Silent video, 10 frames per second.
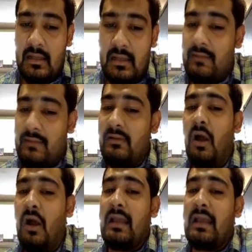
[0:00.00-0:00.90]
They will
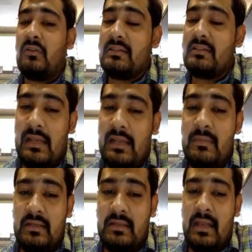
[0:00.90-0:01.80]
not acknowledge their
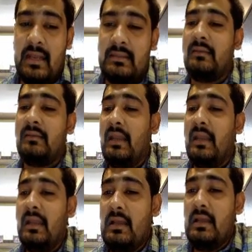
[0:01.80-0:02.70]
mistake that
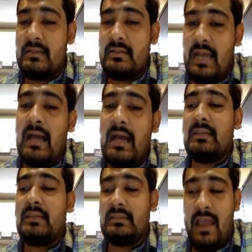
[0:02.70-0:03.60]
they charge
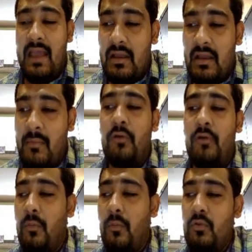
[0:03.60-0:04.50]
such a heavy amount
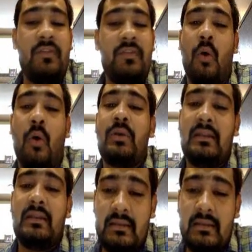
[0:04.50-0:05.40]
from you without
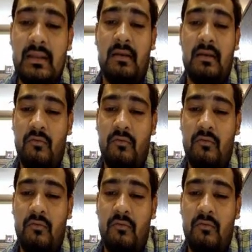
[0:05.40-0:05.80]
any reason.